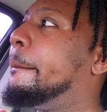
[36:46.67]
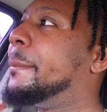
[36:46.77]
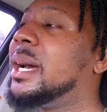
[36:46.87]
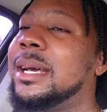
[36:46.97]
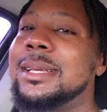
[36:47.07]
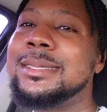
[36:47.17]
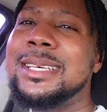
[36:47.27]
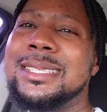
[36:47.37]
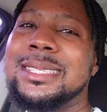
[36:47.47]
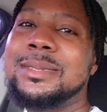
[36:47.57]
But
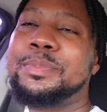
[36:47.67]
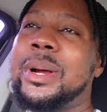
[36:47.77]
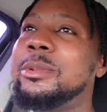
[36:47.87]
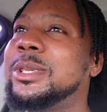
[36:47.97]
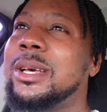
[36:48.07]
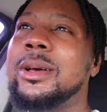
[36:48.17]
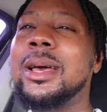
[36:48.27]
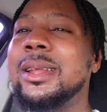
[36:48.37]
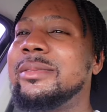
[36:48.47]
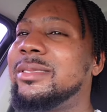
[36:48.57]
this probably was a
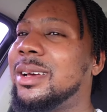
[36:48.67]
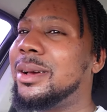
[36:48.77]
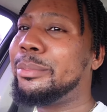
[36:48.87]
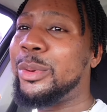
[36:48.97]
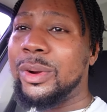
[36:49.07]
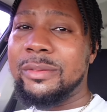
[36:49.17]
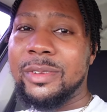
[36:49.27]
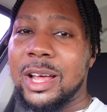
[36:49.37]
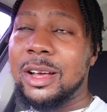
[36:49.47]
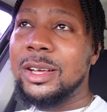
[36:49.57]
kind of like a boring
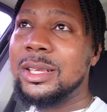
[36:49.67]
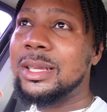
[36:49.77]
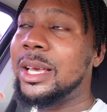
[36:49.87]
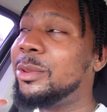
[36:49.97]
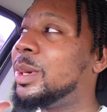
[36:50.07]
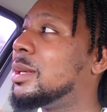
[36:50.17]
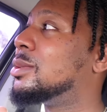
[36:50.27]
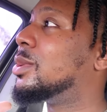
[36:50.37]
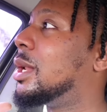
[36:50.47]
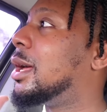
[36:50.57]
vlog. Like, we didn't
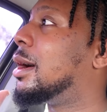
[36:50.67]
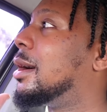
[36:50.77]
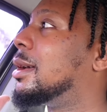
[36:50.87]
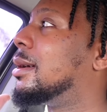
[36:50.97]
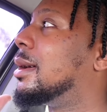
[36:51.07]
do a lot.